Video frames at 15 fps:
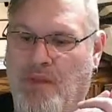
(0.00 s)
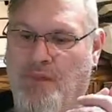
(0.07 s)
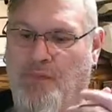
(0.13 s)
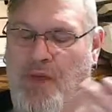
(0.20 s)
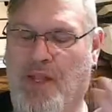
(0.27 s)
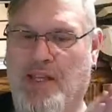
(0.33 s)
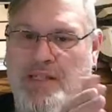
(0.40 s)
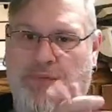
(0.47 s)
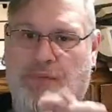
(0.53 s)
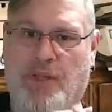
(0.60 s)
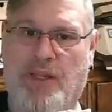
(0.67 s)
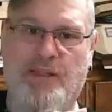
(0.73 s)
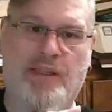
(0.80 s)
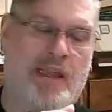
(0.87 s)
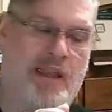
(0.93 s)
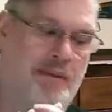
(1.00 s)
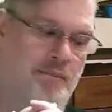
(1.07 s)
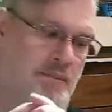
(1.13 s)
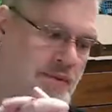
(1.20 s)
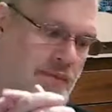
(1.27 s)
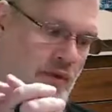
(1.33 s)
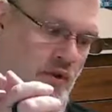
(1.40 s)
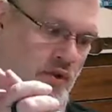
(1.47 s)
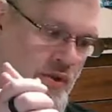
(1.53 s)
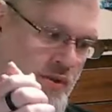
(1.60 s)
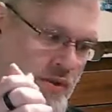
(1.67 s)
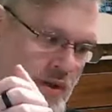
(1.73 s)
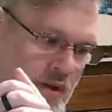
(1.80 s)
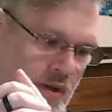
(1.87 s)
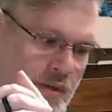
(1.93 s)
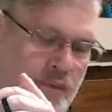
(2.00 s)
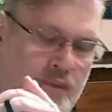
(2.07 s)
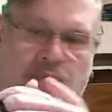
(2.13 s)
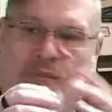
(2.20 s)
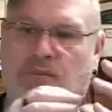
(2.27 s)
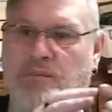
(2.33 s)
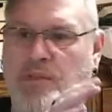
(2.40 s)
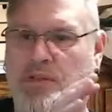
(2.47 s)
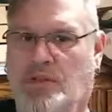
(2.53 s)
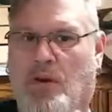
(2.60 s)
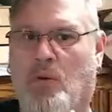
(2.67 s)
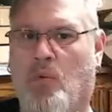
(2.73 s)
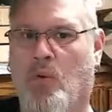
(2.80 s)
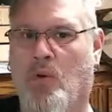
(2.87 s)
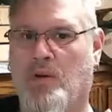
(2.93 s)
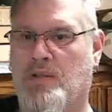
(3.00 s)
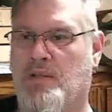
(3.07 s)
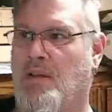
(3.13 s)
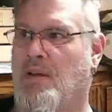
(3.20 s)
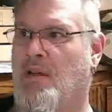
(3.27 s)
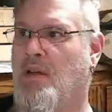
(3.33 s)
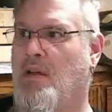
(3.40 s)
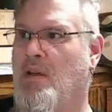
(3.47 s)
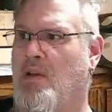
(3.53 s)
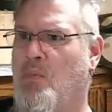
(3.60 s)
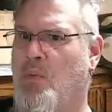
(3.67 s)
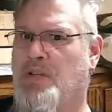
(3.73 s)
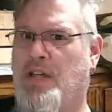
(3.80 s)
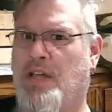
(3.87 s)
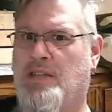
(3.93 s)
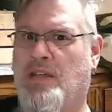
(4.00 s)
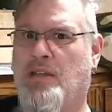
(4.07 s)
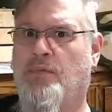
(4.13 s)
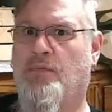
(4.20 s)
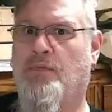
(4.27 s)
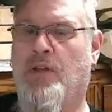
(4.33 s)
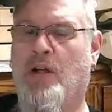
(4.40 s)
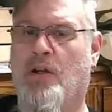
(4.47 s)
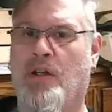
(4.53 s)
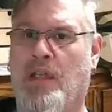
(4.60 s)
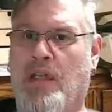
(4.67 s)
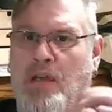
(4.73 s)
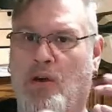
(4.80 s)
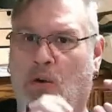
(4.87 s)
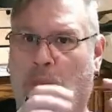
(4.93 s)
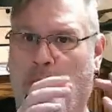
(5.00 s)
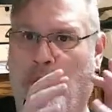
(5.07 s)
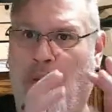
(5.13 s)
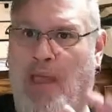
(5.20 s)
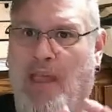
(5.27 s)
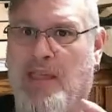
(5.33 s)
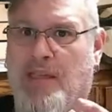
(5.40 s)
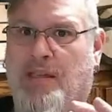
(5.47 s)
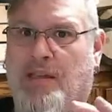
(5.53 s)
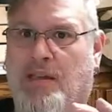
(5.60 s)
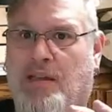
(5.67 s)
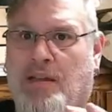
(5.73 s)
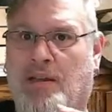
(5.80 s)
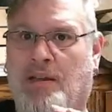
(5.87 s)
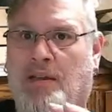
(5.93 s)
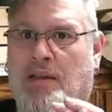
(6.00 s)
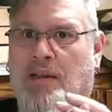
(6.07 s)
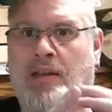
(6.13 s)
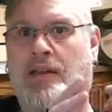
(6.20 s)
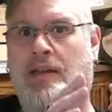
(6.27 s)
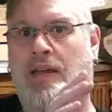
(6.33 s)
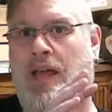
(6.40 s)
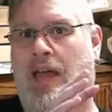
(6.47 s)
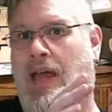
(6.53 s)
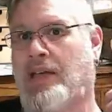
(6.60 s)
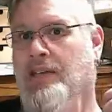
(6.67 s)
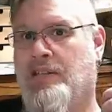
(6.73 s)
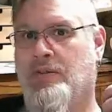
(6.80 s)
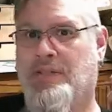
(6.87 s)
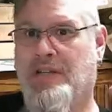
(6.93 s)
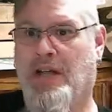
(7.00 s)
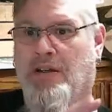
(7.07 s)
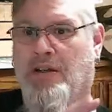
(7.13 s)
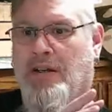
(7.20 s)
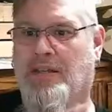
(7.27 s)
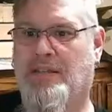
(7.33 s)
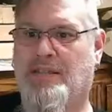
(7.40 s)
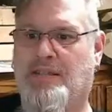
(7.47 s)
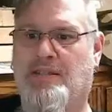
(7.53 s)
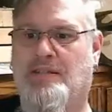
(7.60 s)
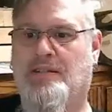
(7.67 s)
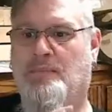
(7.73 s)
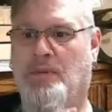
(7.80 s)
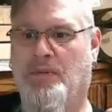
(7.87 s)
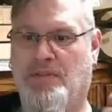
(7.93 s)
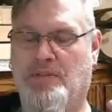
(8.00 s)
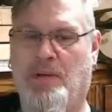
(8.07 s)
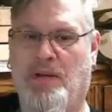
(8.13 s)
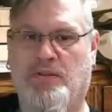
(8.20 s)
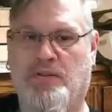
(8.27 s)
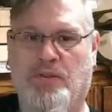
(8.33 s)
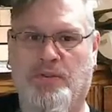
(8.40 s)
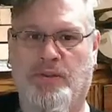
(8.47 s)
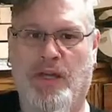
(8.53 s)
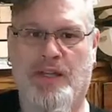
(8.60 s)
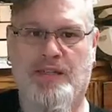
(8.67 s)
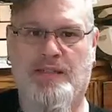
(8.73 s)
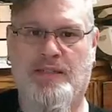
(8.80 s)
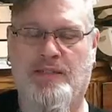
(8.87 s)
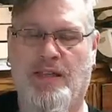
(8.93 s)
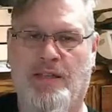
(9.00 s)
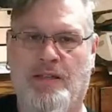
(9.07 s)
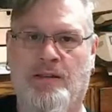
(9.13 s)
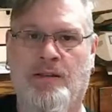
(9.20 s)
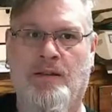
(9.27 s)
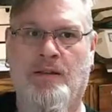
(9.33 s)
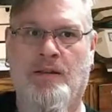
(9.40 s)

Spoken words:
Fantasy Flight Games version of Star Wars, which has a very opaque, esoteric system of special dice that